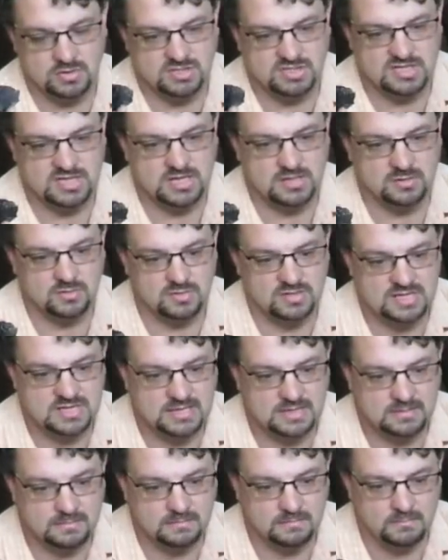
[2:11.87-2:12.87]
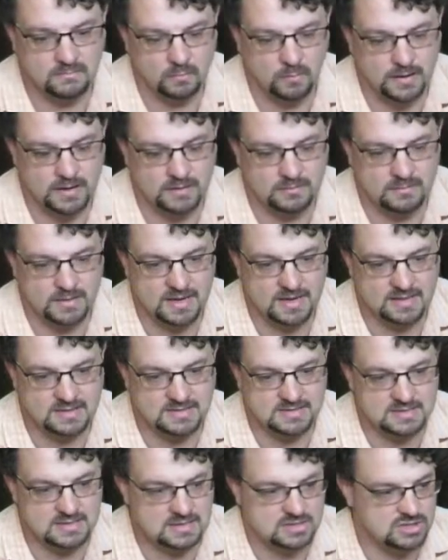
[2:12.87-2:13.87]
the standard 10-round
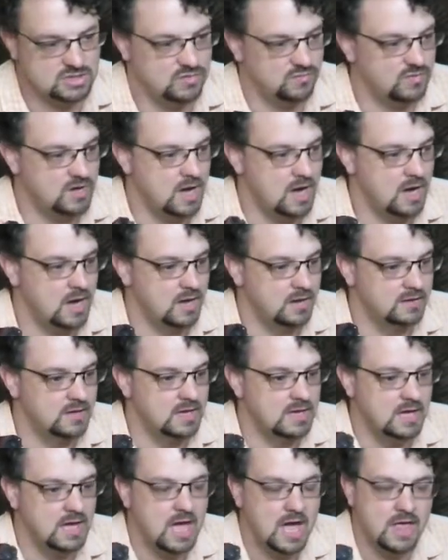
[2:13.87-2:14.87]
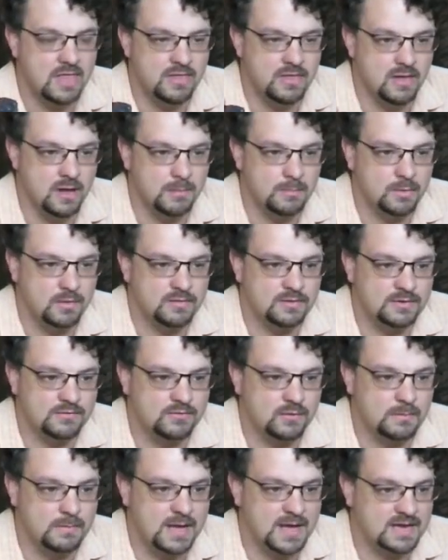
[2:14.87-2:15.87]
magazines, you've got a number of
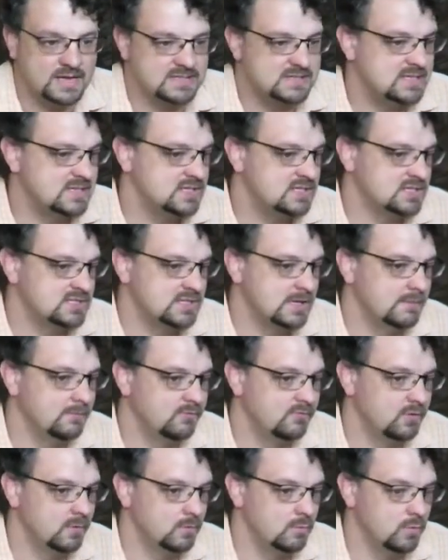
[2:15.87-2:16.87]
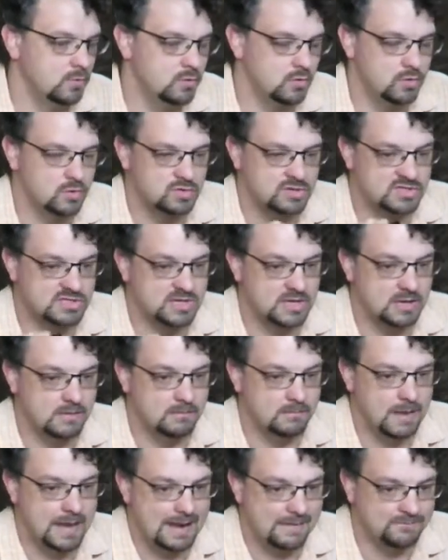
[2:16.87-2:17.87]
different magazines, some from Ruger,
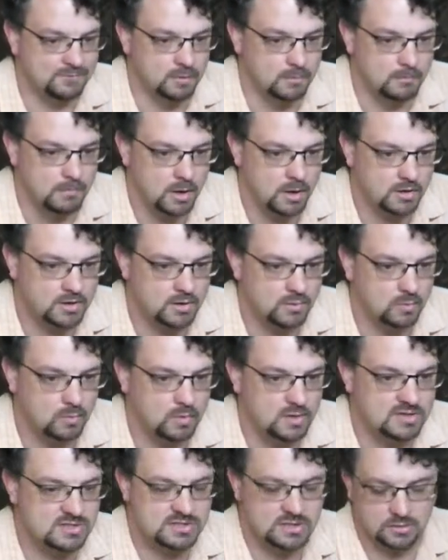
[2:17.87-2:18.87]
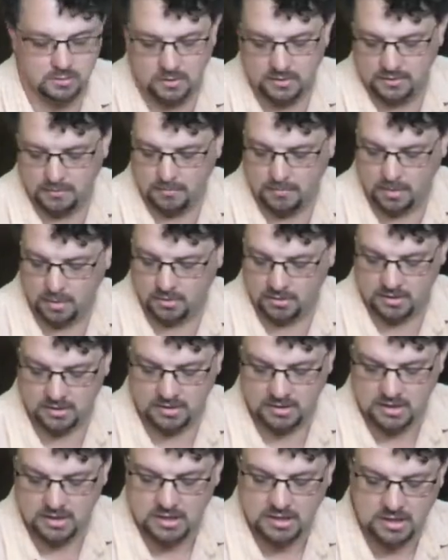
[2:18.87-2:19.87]
some aftermarket ones that are on the
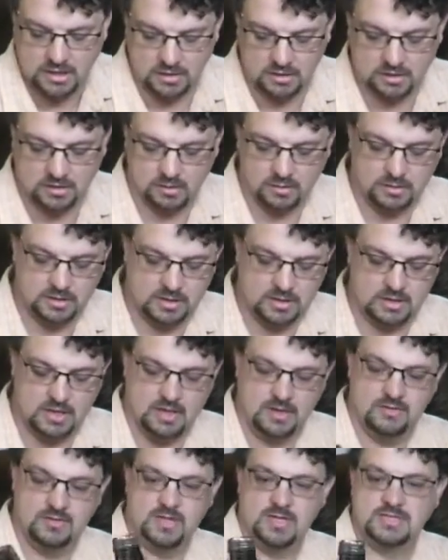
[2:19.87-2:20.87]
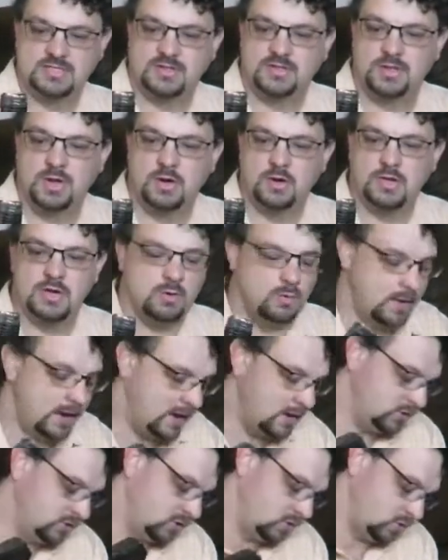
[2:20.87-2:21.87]
market, including this
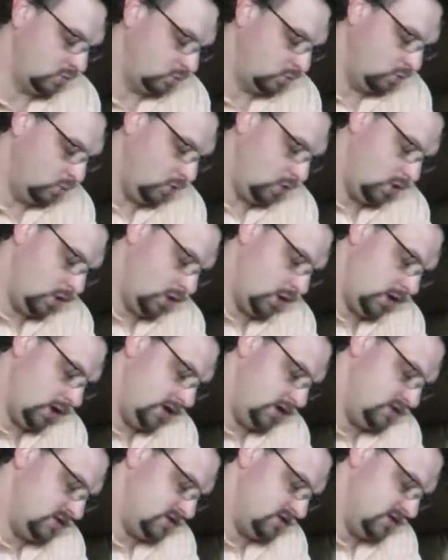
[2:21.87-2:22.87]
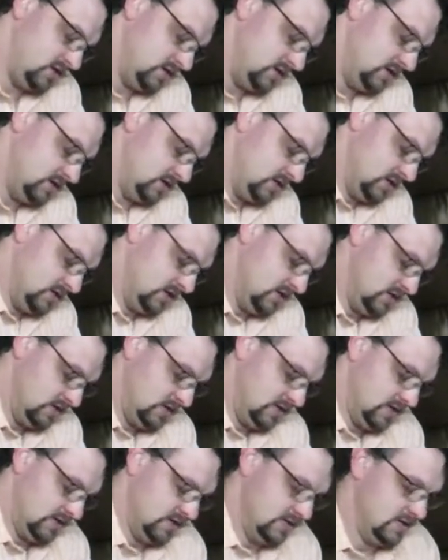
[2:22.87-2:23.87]
30-rounder. What?
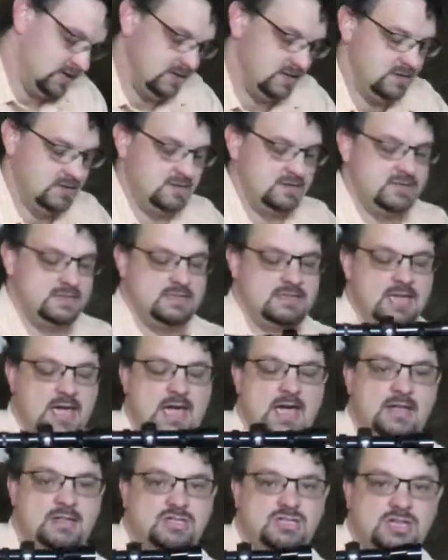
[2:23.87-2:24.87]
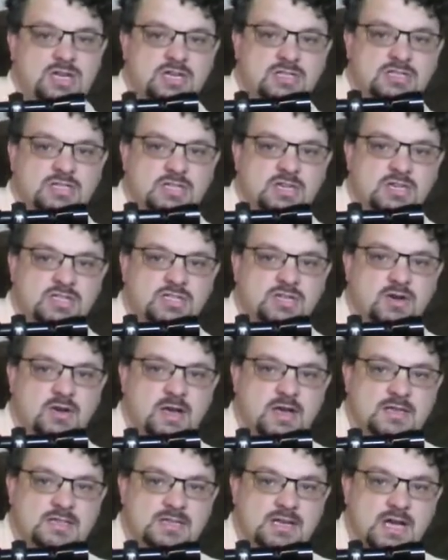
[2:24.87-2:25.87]
That just looks
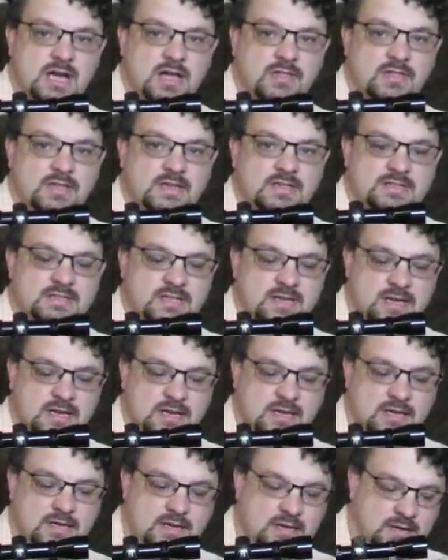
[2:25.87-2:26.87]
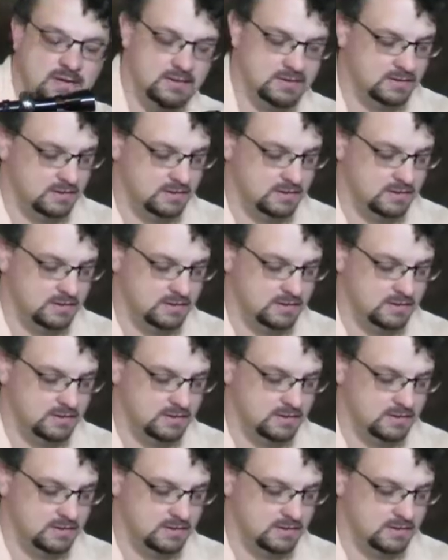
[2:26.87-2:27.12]
crazy on this thing.